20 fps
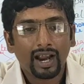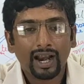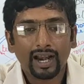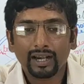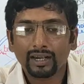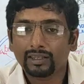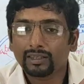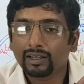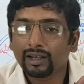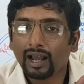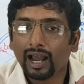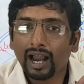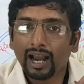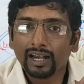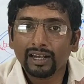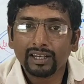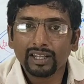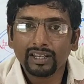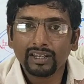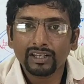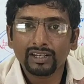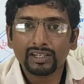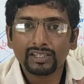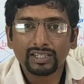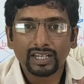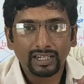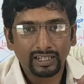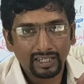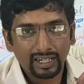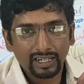And the anterior
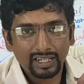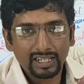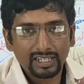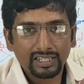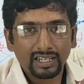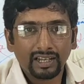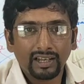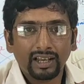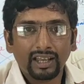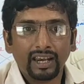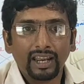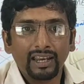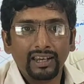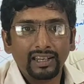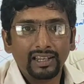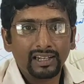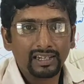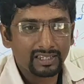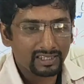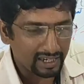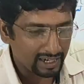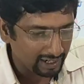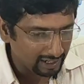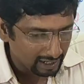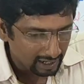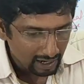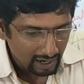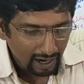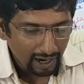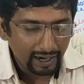side, that is a cranial side
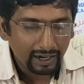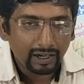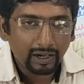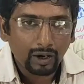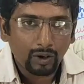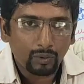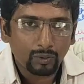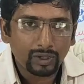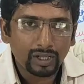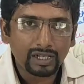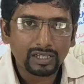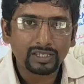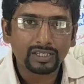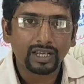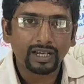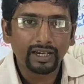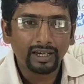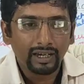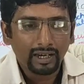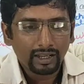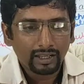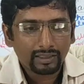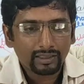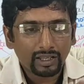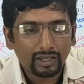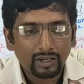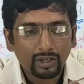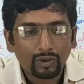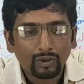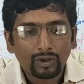and caudal side,
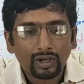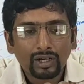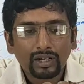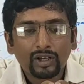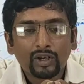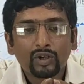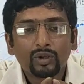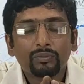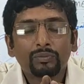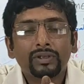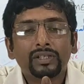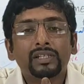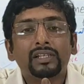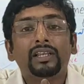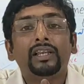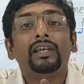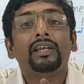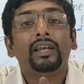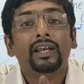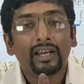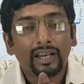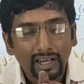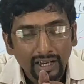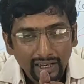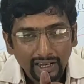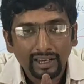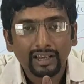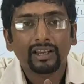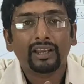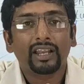the neural tube is
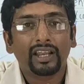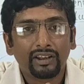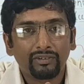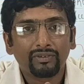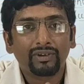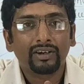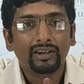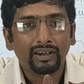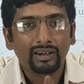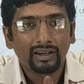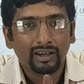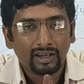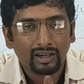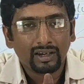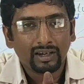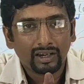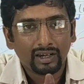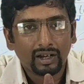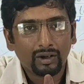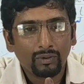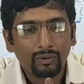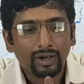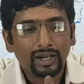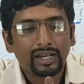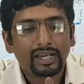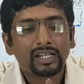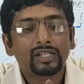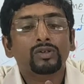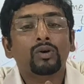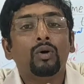even now
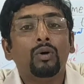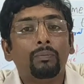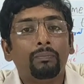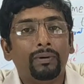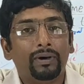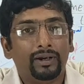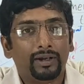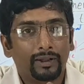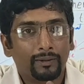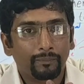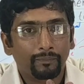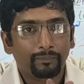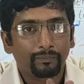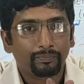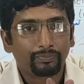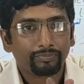it is opened.